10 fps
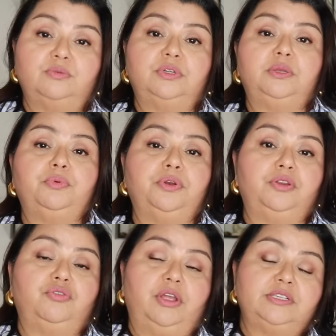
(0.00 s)
a really
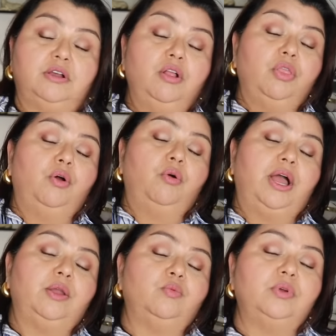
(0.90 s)
pretty dress, although
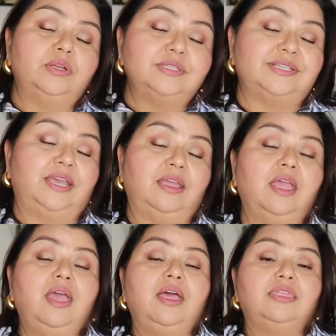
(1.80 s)
I will say
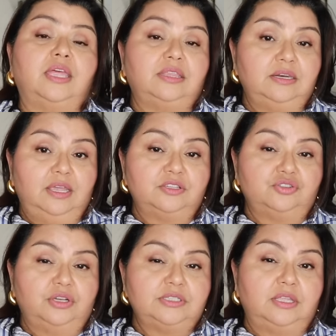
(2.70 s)
that the next
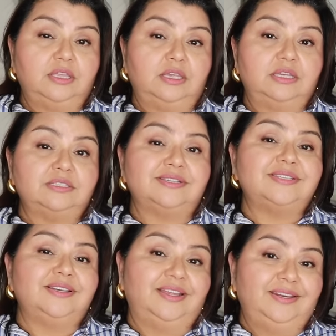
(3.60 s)
dress I think is a
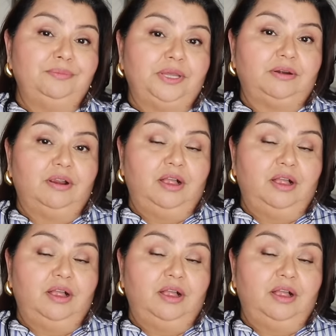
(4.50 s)
slightly better